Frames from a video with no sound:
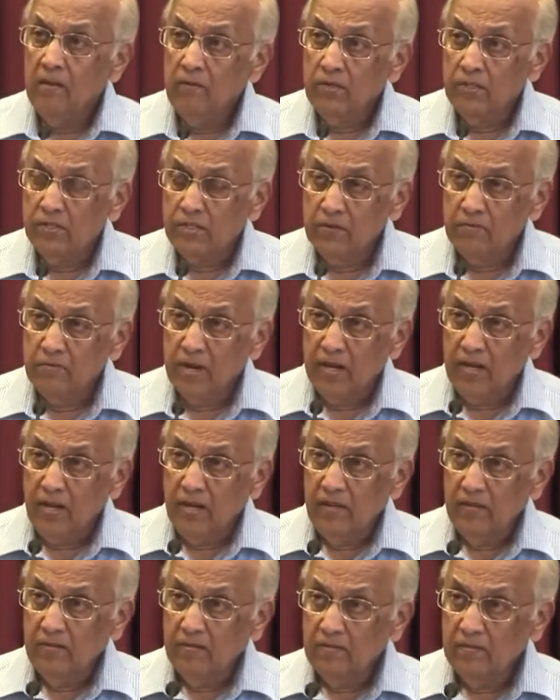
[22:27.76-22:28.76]
with
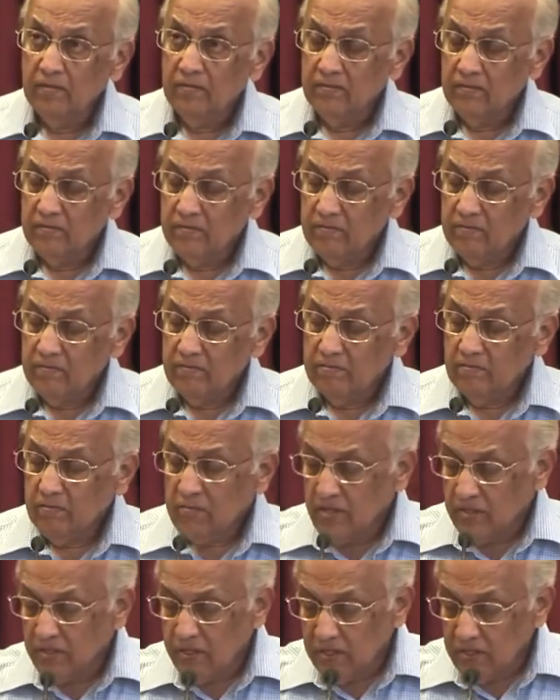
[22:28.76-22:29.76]
somebody.
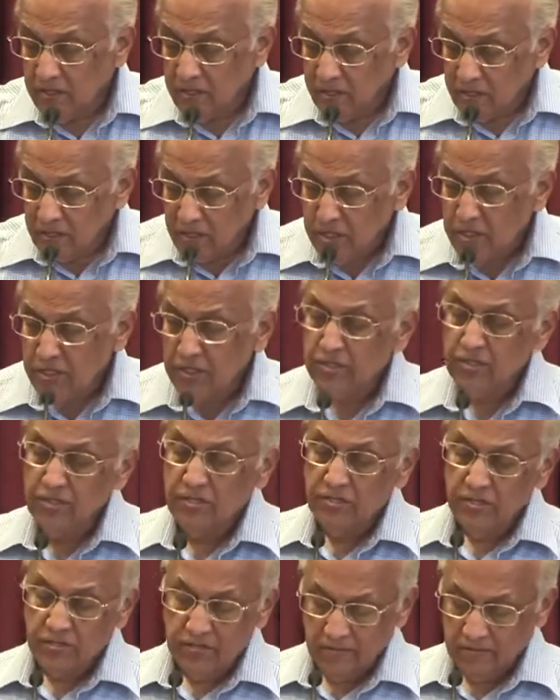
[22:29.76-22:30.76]
There are certain conditions.
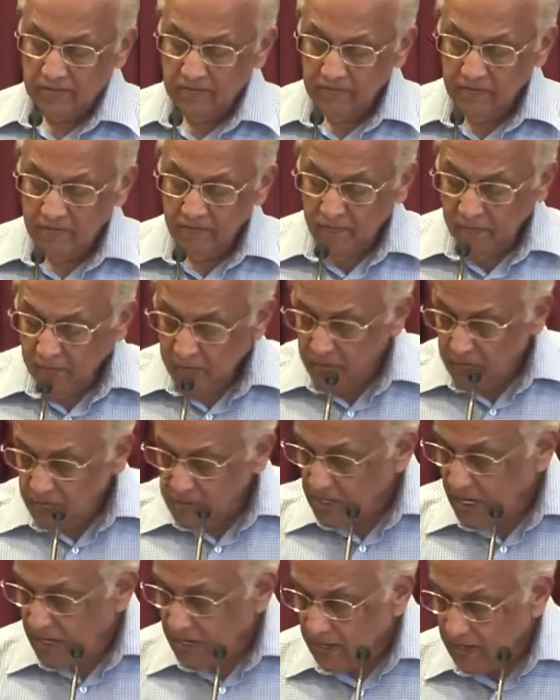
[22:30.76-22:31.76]
You
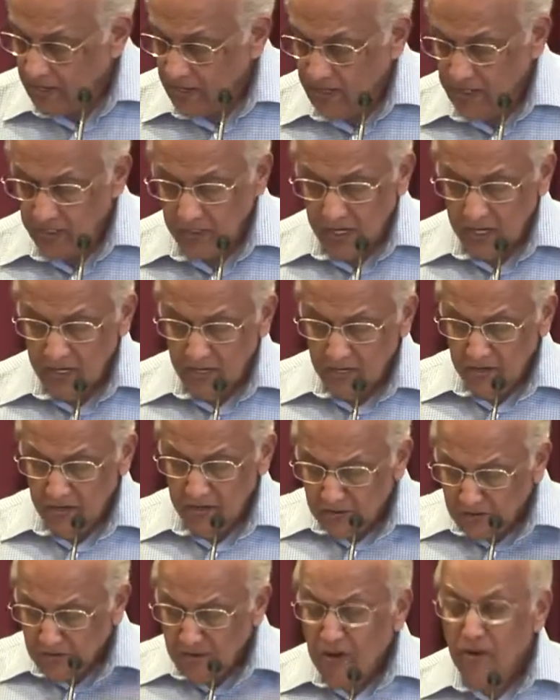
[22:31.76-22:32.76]
sign it, he signs it.
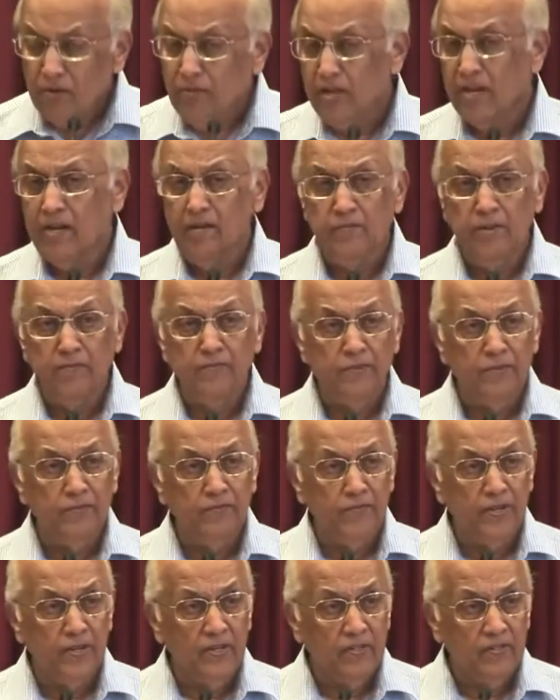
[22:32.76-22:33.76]
You know they'll be
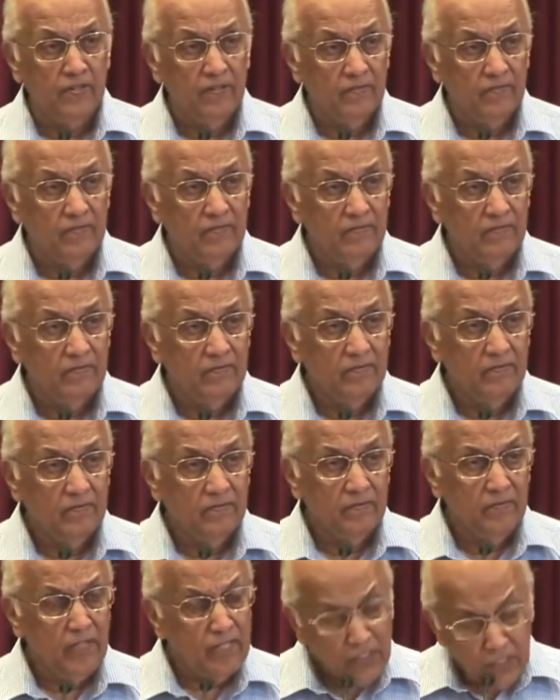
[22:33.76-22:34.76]
fulfilled.
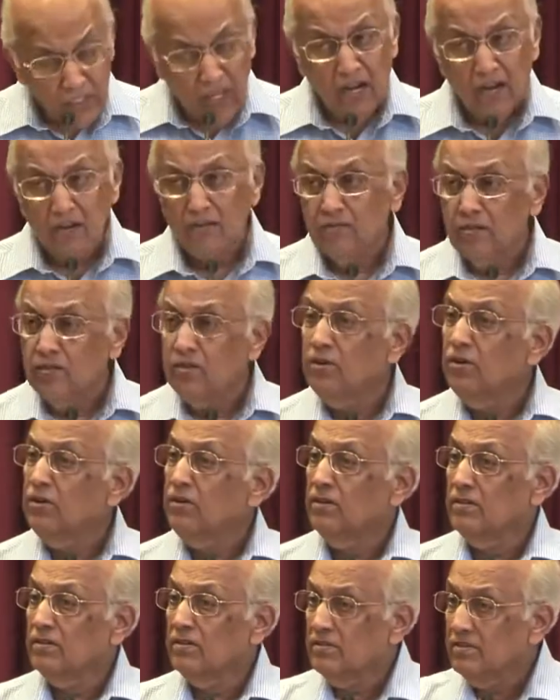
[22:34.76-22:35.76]
You're scared of the
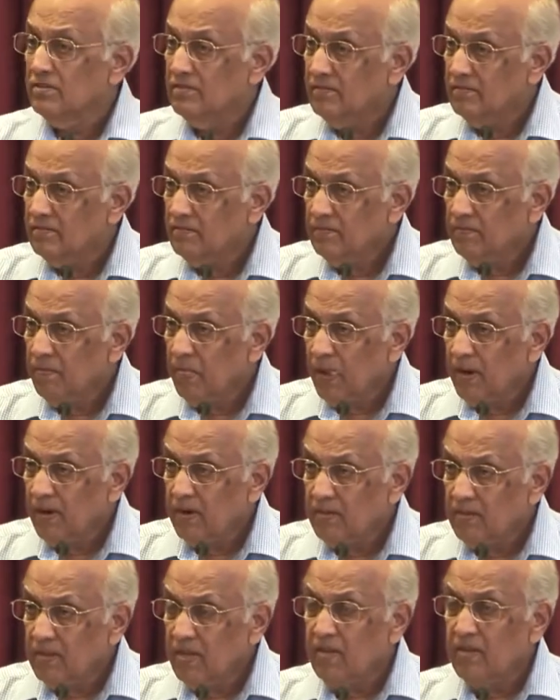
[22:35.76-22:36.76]
court.
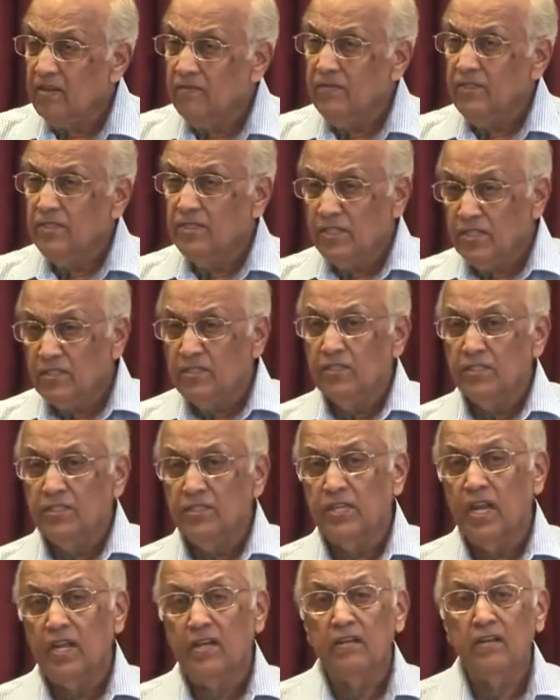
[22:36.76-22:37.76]
Think if
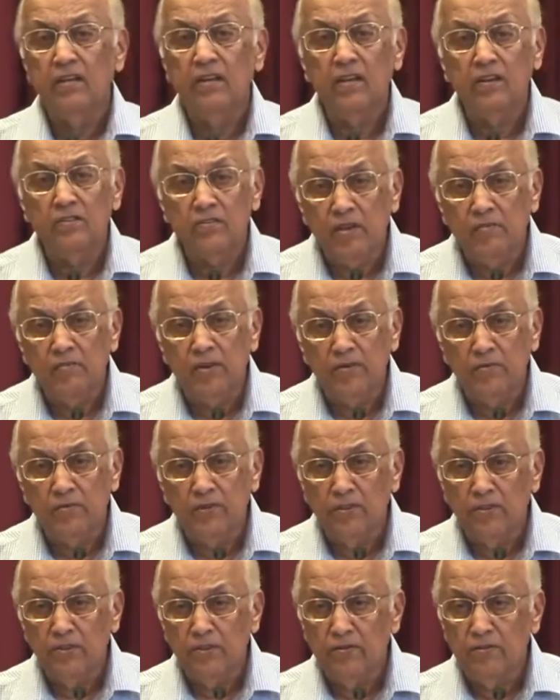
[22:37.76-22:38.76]
Jesus signed an agreement
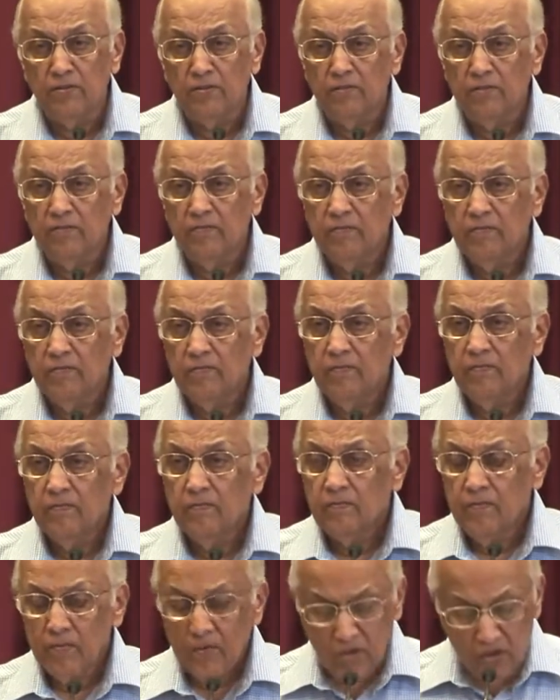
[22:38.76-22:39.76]
with you.
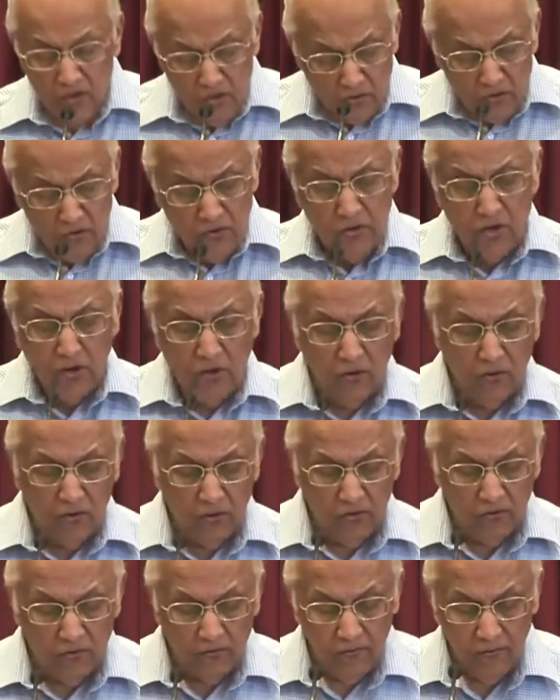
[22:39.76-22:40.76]
You
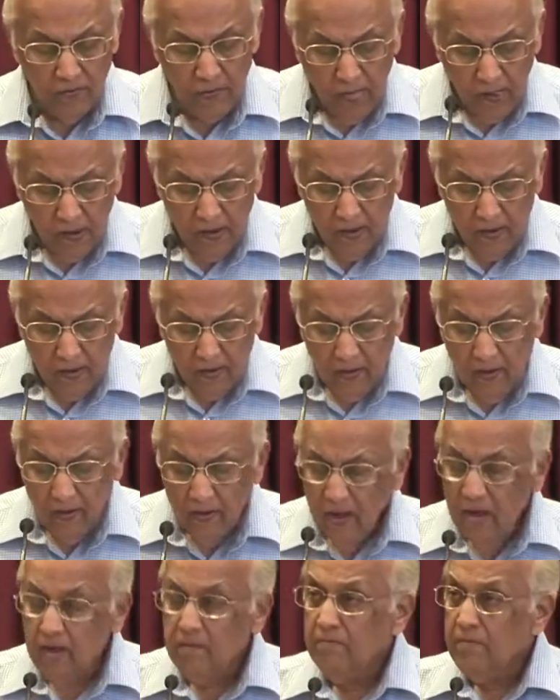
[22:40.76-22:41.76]
go
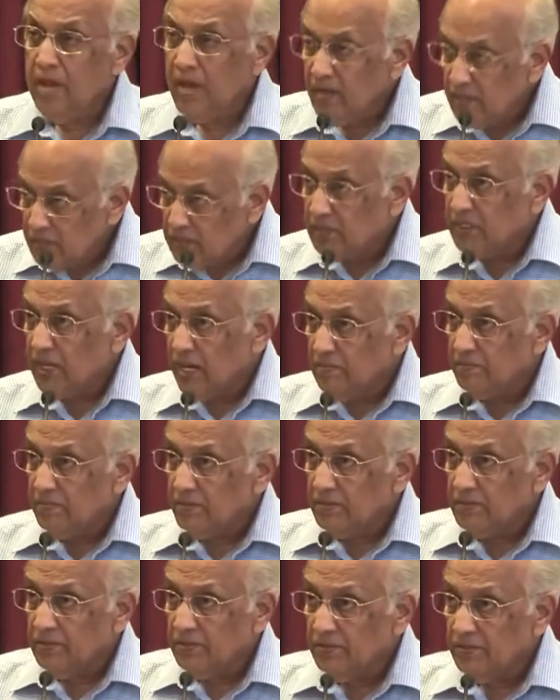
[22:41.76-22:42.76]
and make
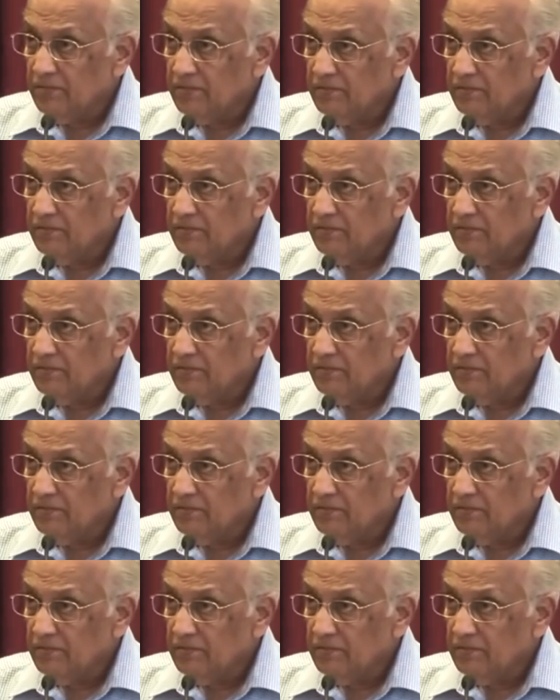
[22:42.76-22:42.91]
disciples.